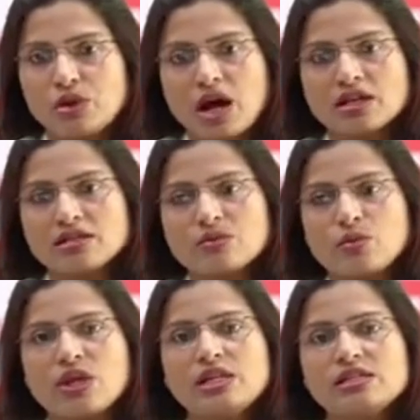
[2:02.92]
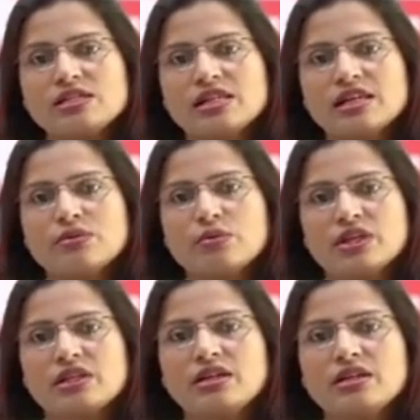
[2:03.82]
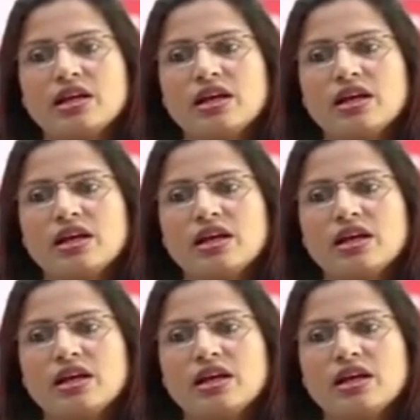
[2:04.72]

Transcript: us. We'll detect whether